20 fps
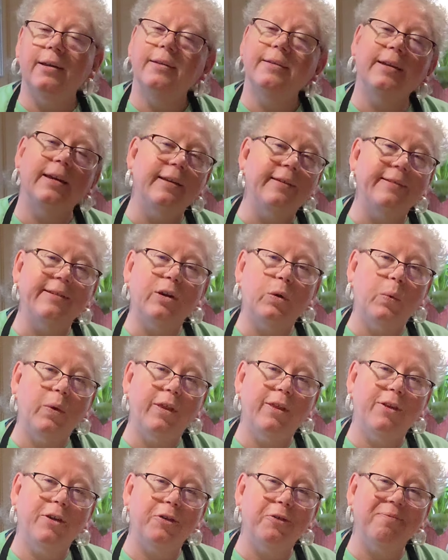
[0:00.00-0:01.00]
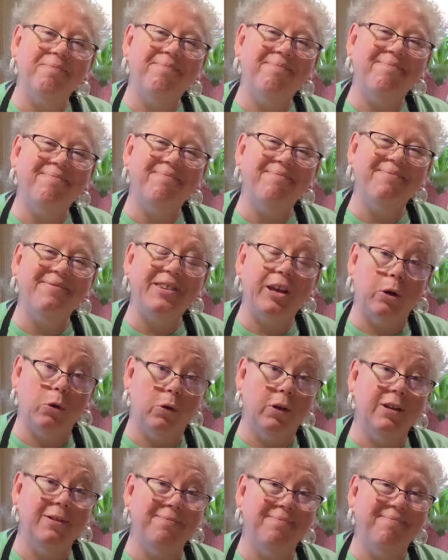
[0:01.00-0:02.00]
I'll taste it with you. Sound
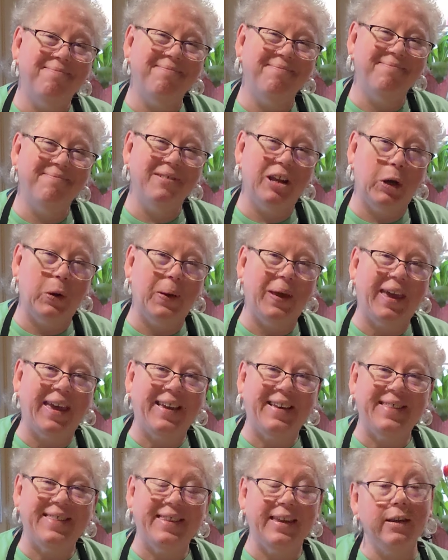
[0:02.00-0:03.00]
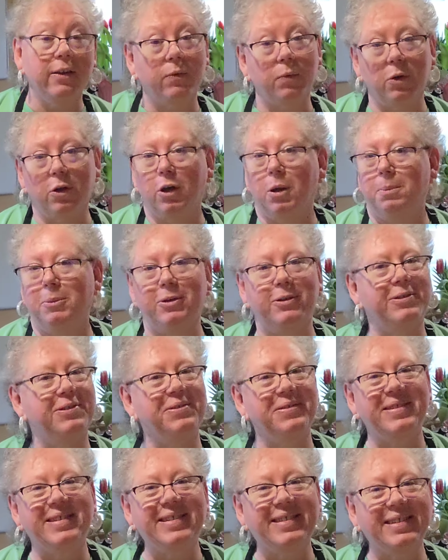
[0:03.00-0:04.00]
good? Okay, thanks for coming to
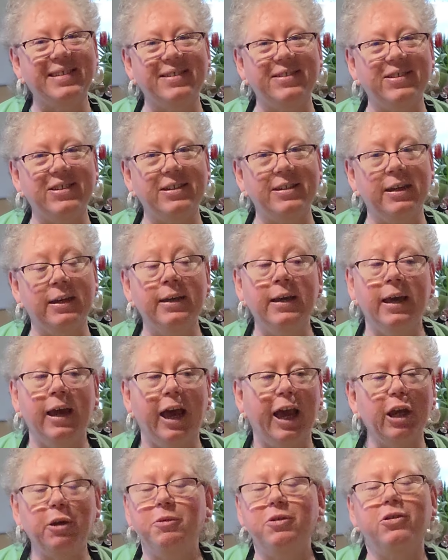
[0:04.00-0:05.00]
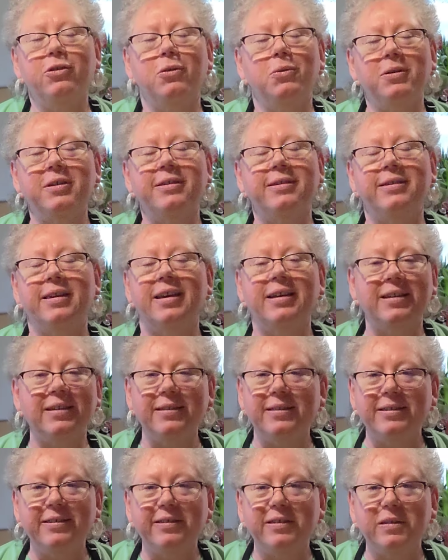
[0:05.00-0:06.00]
Suzi's Kitchen. I'm so
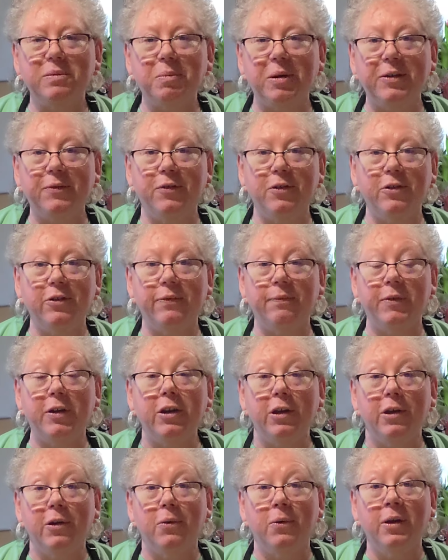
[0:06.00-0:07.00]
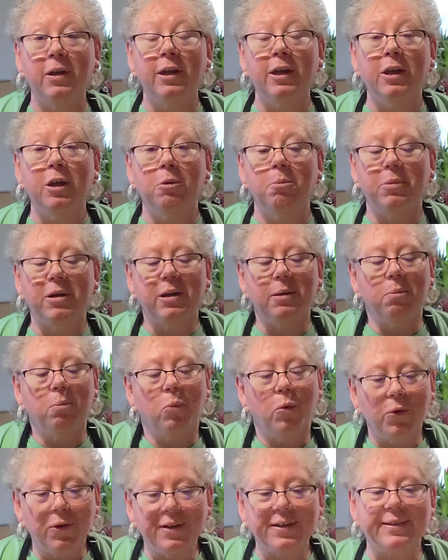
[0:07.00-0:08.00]
excited this is my first video, but I'm
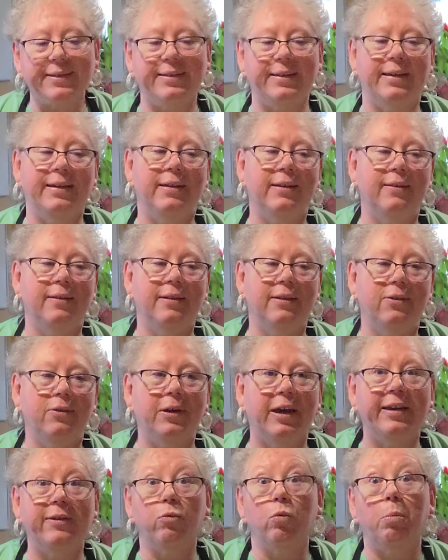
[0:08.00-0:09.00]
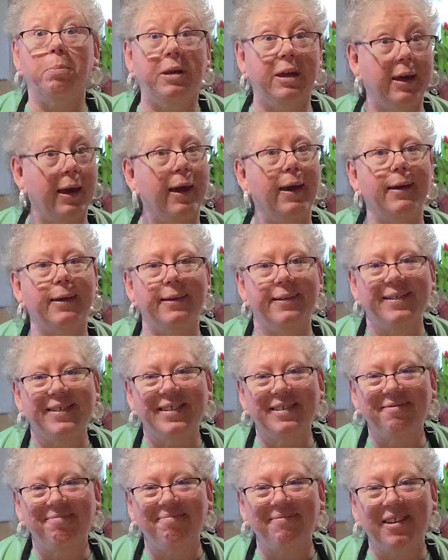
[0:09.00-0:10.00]
more excited that you guys will be kind
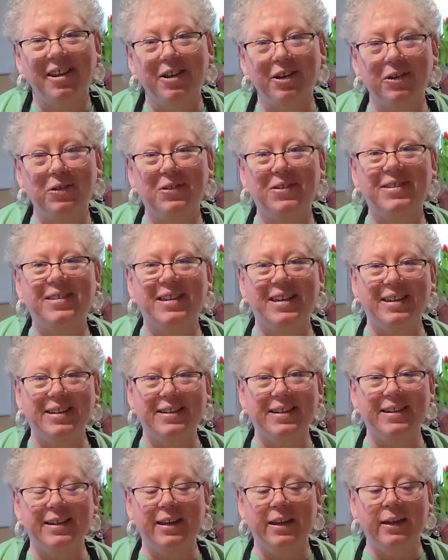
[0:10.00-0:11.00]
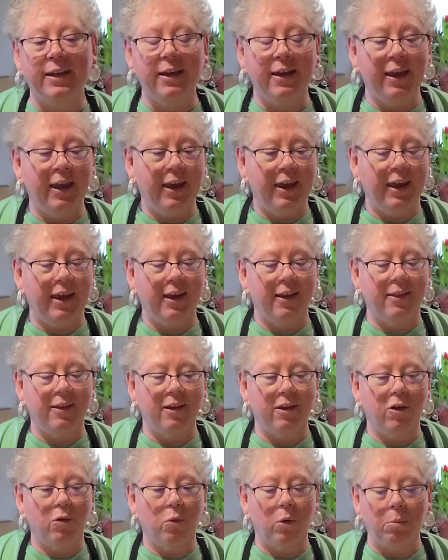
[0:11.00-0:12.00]
and understanding, and
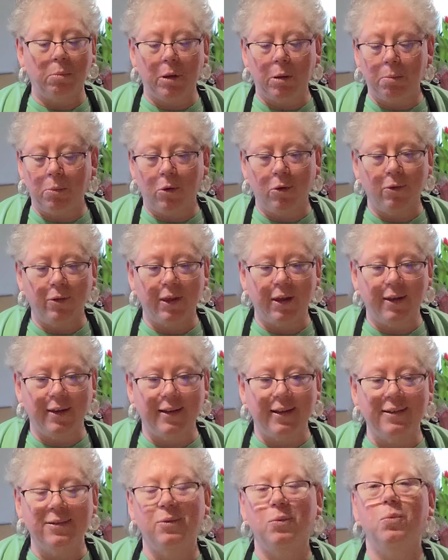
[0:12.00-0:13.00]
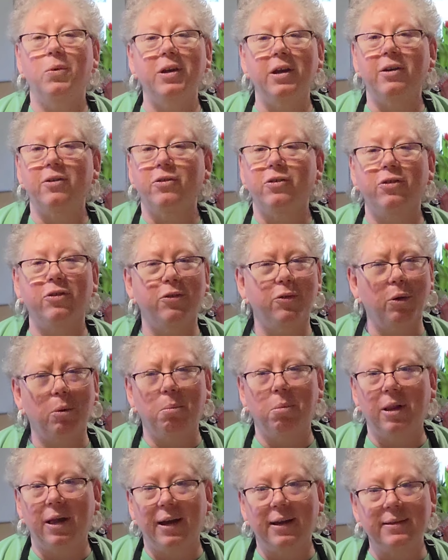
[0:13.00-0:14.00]
that you'll remember that we are so
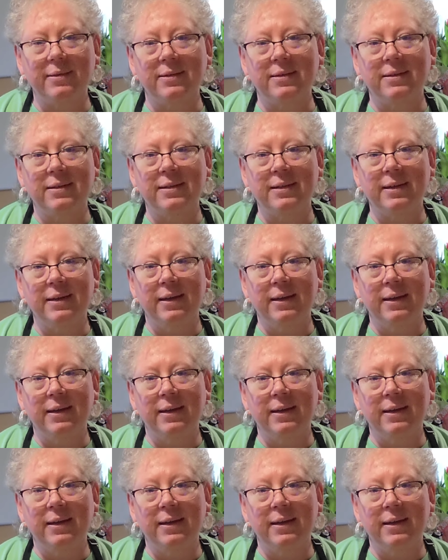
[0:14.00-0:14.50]
blessed,